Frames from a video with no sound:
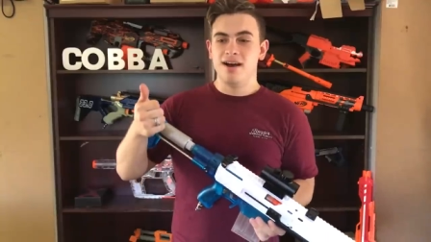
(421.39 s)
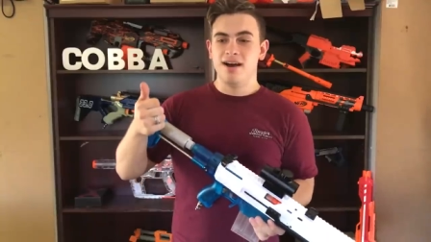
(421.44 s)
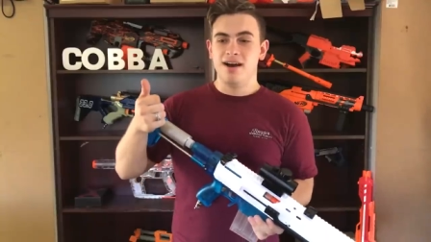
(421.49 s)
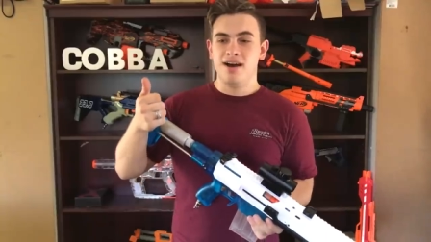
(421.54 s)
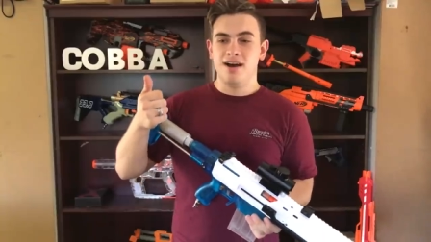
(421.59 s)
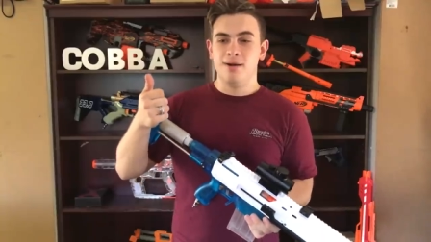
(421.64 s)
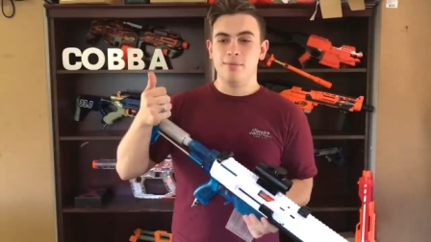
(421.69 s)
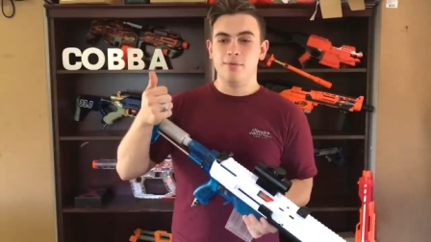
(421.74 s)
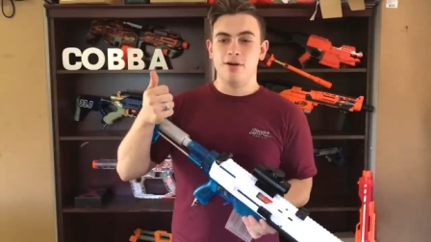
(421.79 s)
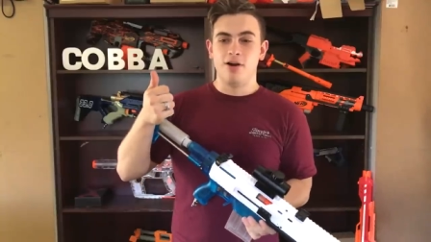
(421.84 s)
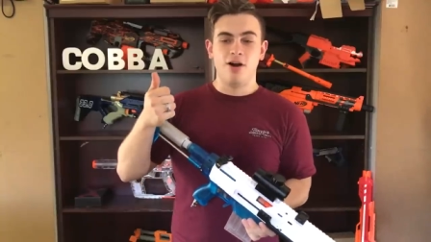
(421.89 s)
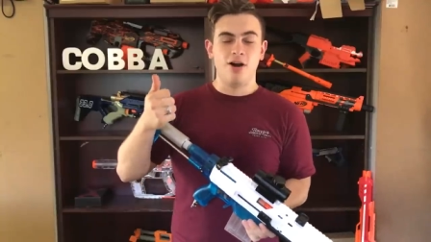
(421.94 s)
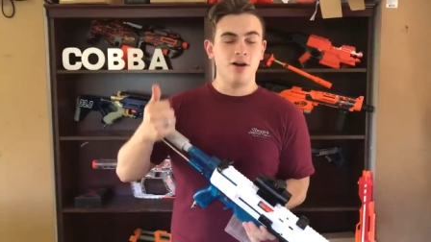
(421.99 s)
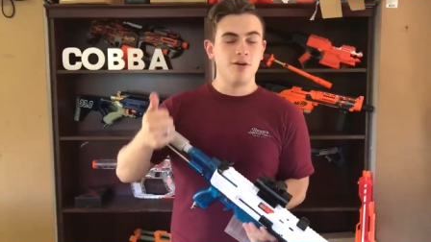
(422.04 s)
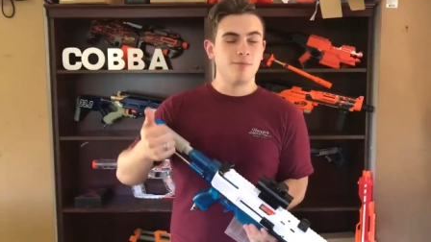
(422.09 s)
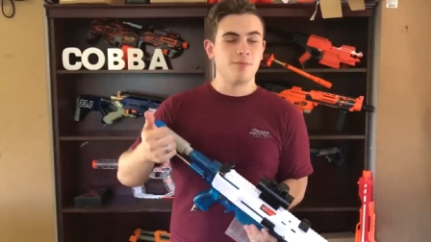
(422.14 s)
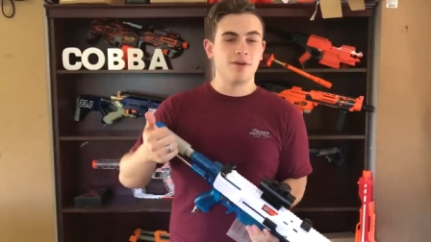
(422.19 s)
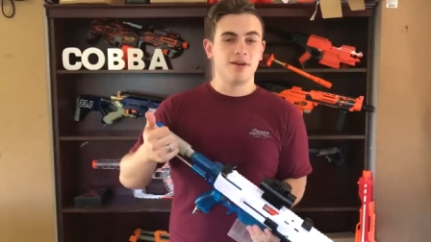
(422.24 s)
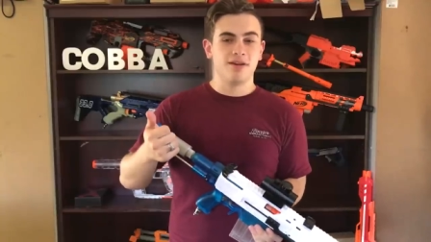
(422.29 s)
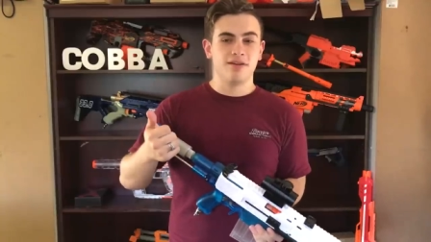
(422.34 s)

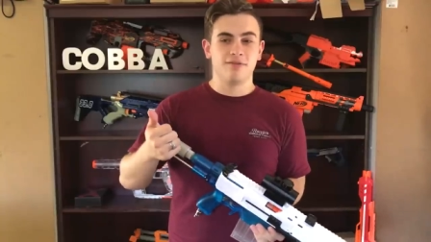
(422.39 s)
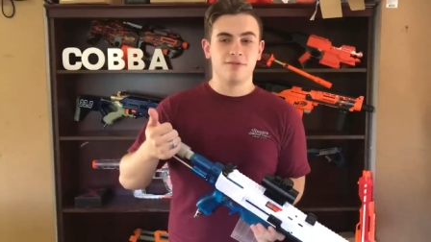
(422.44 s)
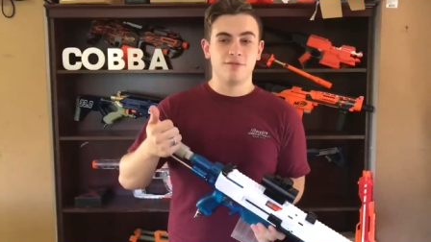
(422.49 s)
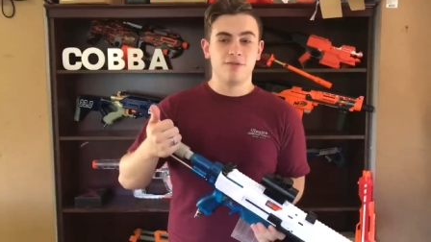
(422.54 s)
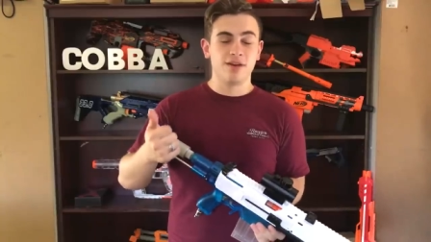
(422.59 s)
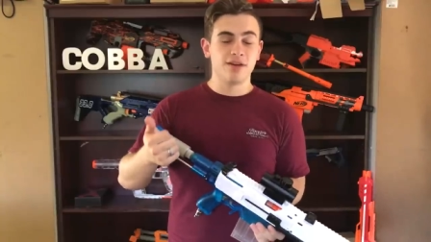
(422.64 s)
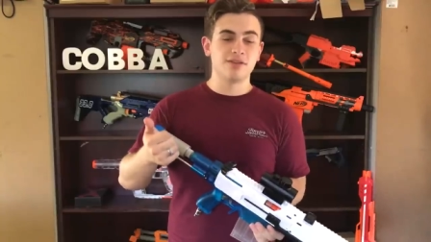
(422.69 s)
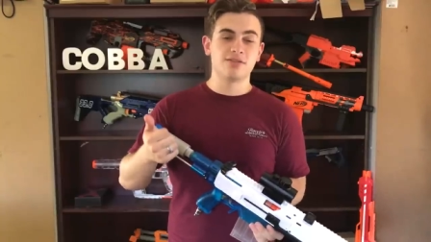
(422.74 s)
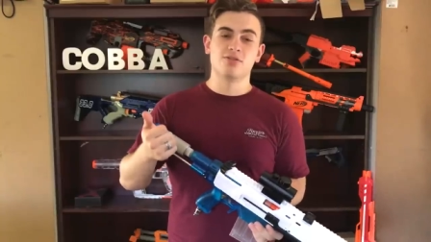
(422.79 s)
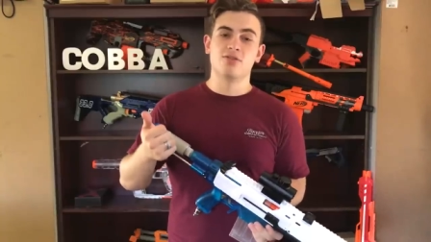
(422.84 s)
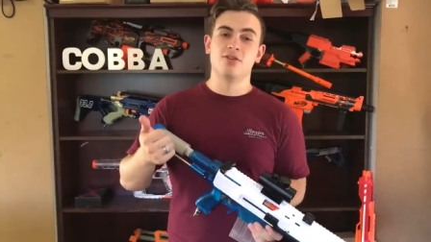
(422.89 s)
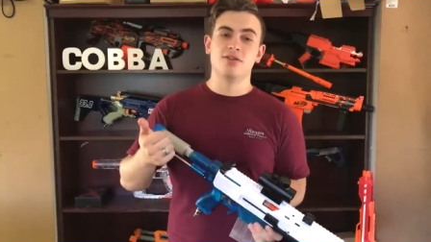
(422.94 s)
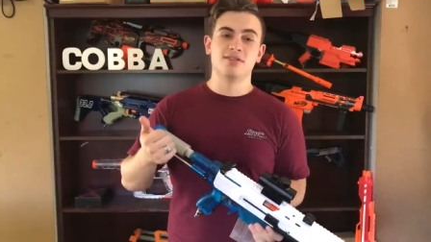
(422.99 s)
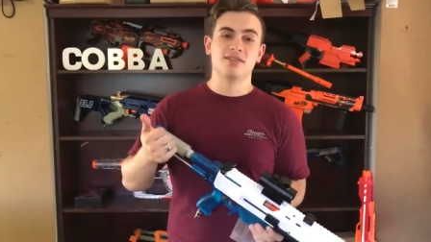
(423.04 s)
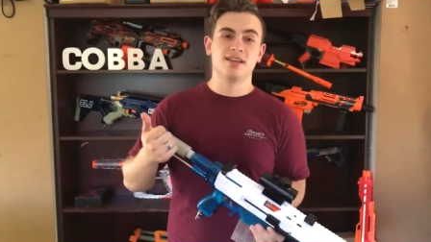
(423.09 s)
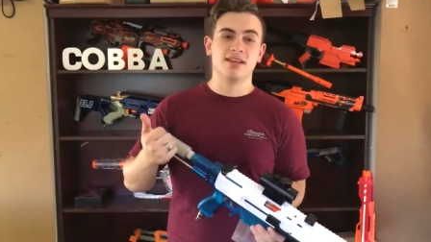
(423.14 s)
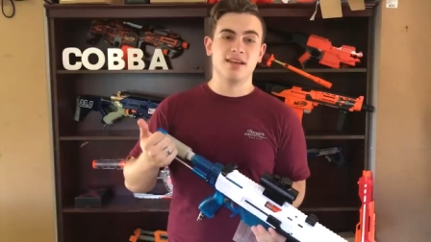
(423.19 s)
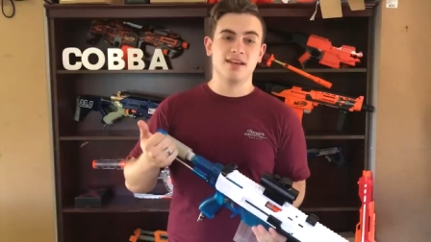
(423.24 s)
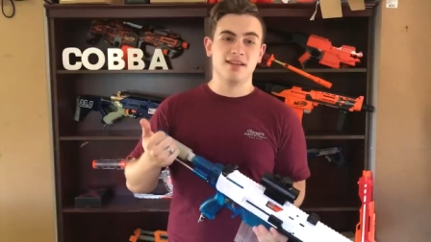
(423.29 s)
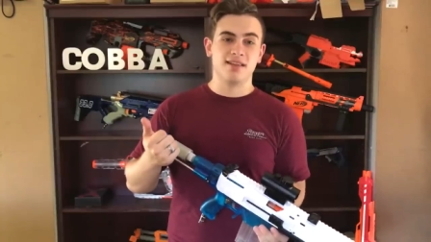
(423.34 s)
Hoping, fingers
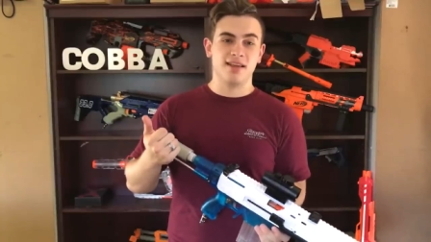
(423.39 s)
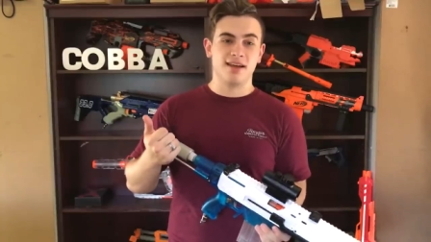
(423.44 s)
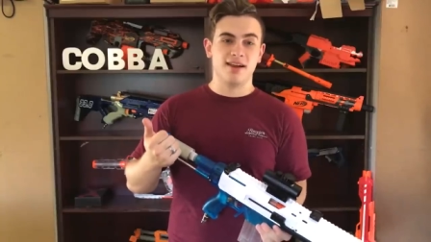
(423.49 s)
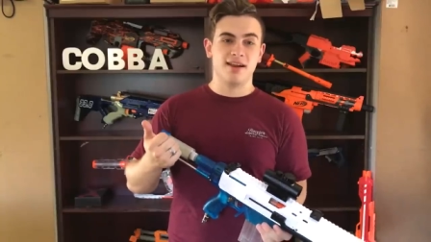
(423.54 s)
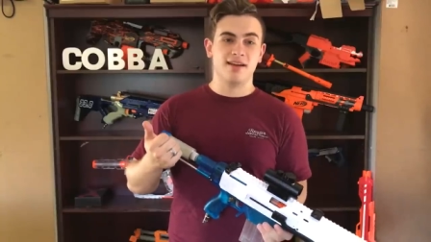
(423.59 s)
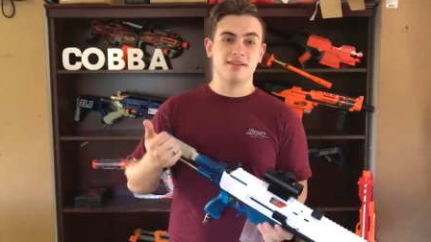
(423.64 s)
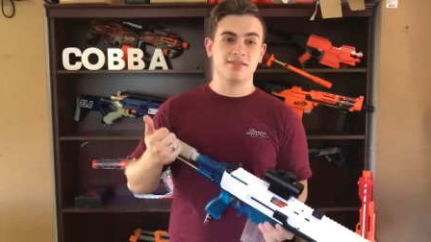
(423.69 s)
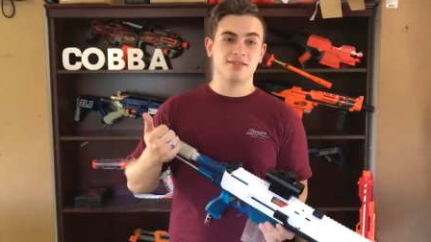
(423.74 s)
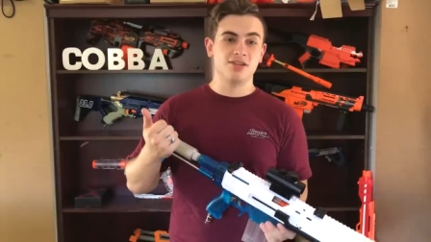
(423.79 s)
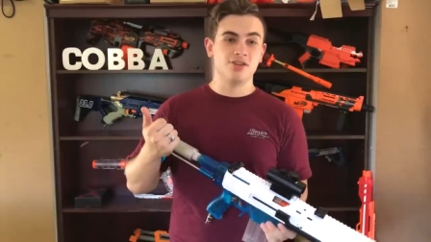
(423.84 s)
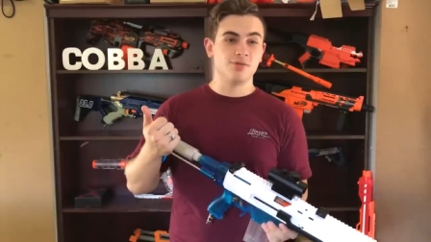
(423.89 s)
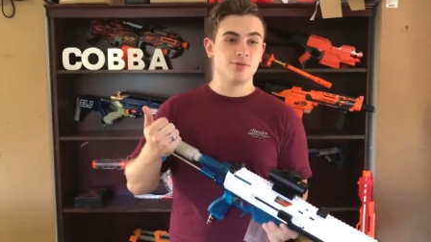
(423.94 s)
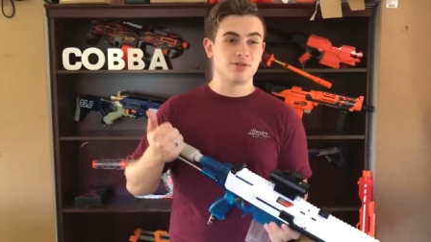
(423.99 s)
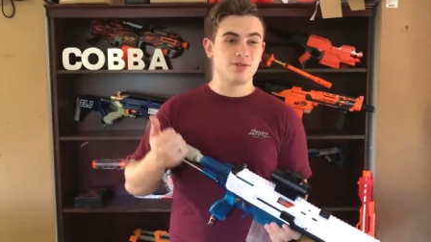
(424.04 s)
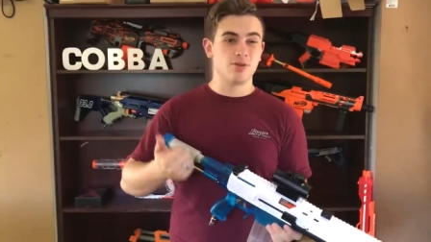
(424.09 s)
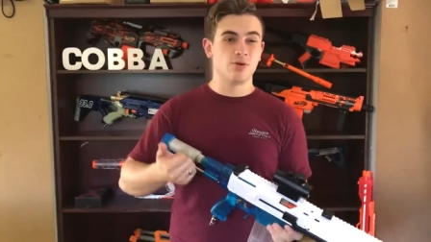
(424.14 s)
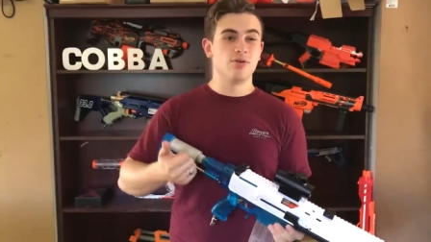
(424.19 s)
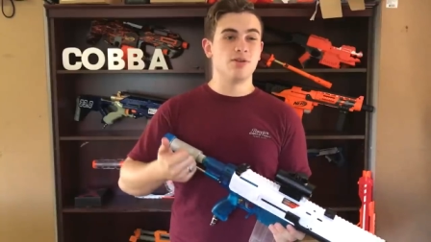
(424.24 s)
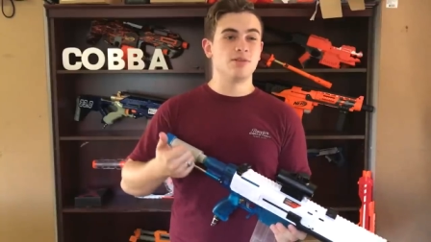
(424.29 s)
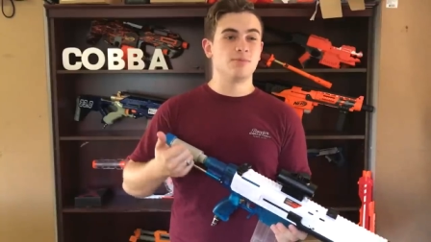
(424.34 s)
crossed, to get that out to you as
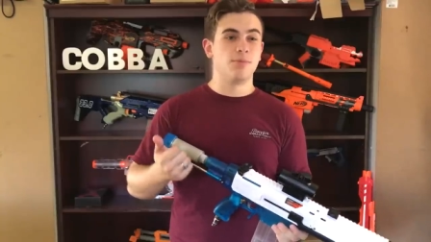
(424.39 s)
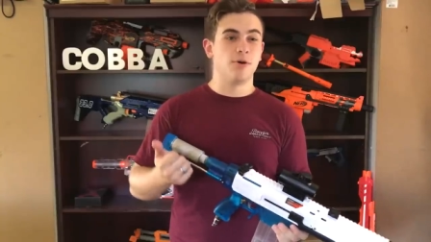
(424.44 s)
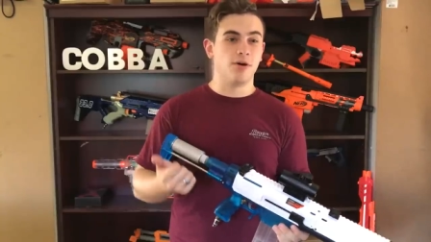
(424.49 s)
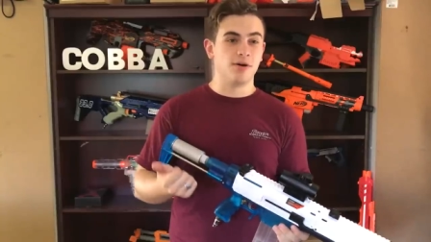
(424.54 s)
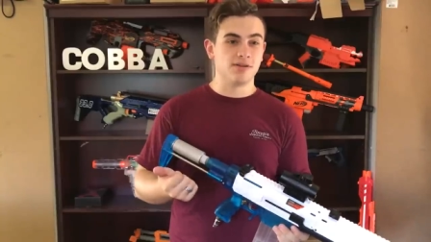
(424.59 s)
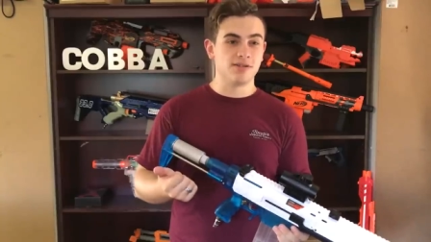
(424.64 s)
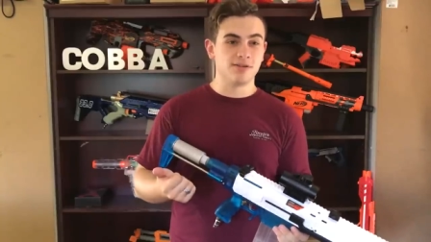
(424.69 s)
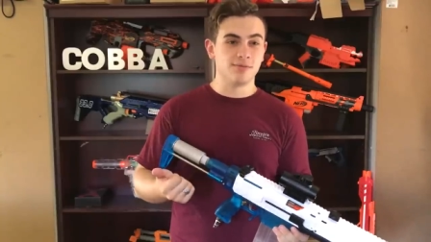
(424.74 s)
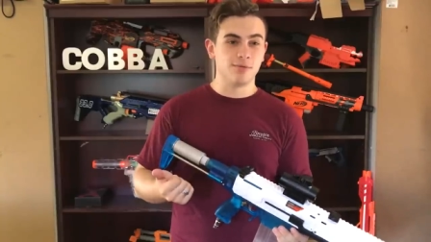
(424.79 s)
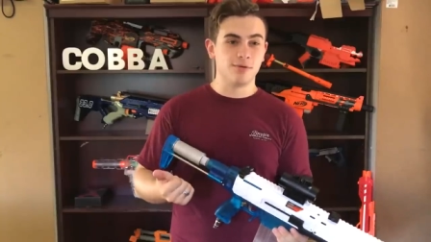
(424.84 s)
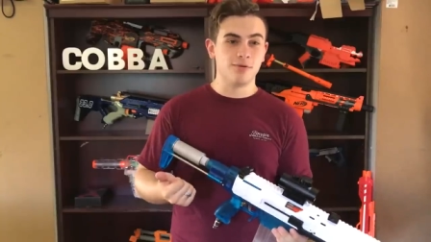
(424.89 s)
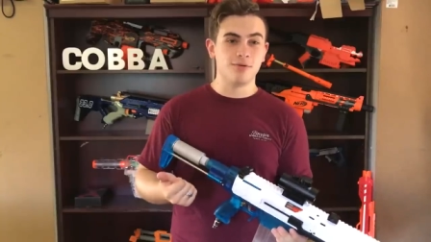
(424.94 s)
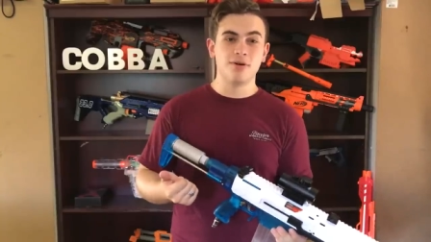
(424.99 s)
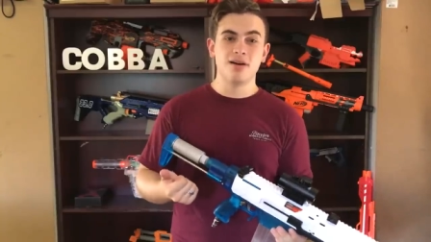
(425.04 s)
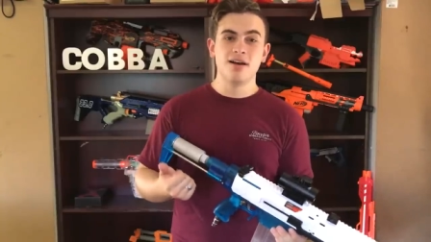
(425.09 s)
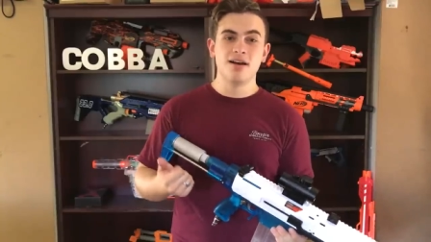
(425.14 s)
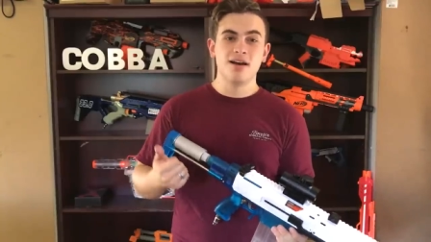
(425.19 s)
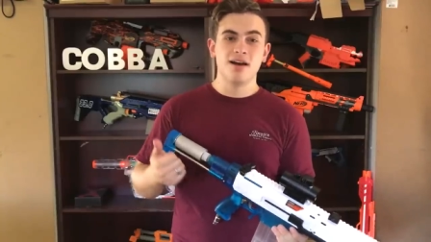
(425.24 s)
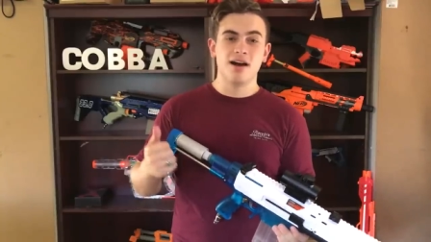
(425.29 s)
soon as possible.